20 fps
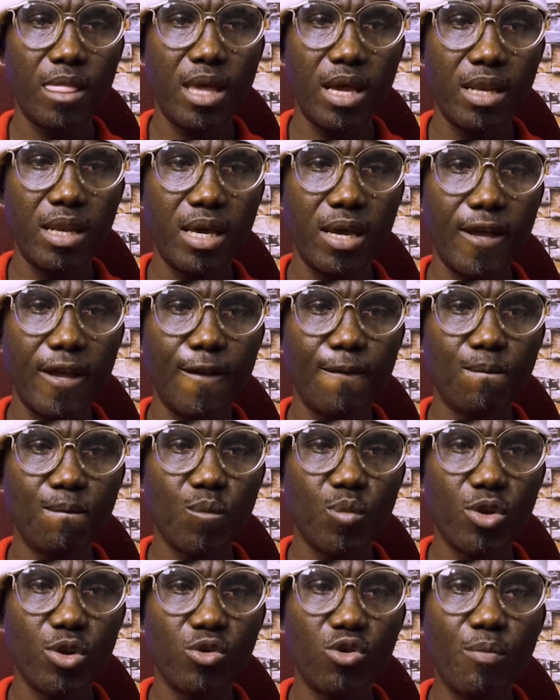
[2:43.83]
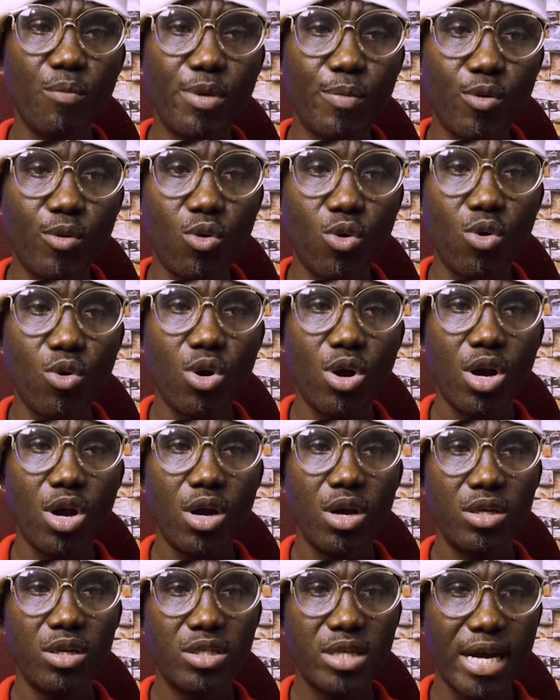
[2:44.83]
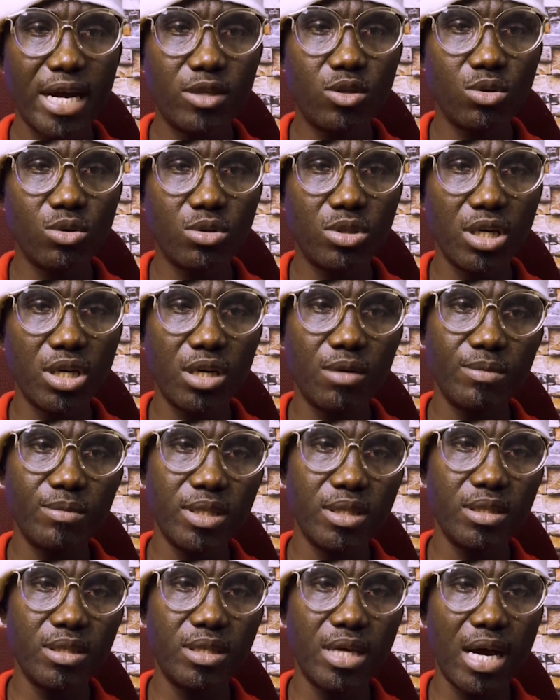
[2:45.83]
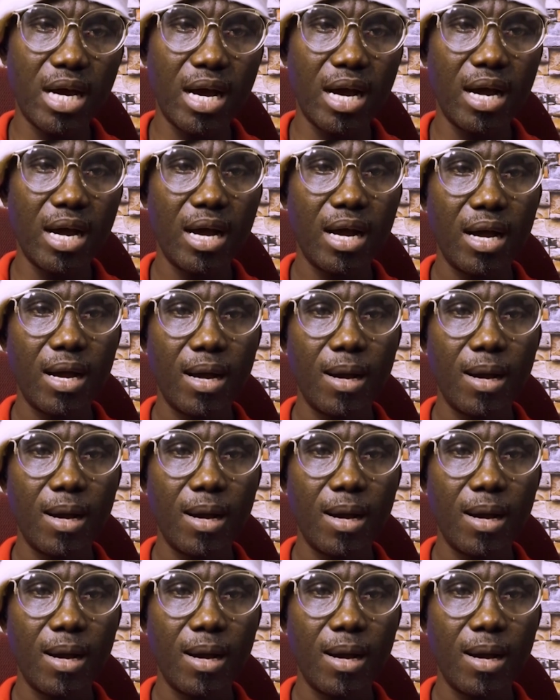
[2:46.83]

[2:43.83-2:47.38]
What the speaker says: then some people try to tell me their